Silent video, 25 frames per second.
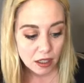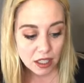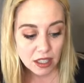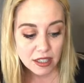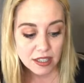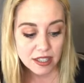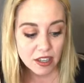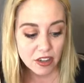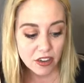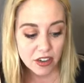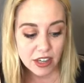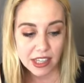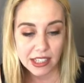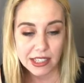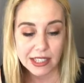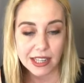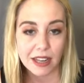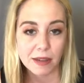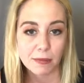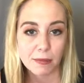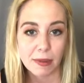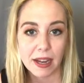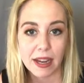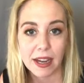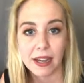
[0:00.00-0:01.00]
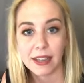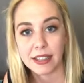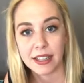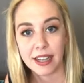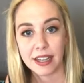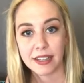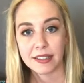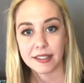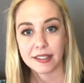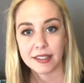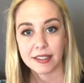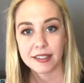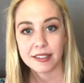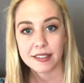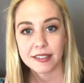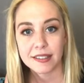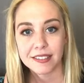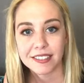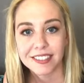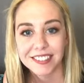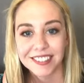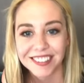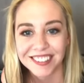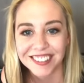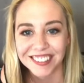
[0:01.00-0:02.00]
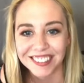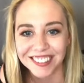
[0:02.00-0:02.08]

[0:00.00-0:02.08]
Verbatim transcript: considering it's unpaid, yes, it is.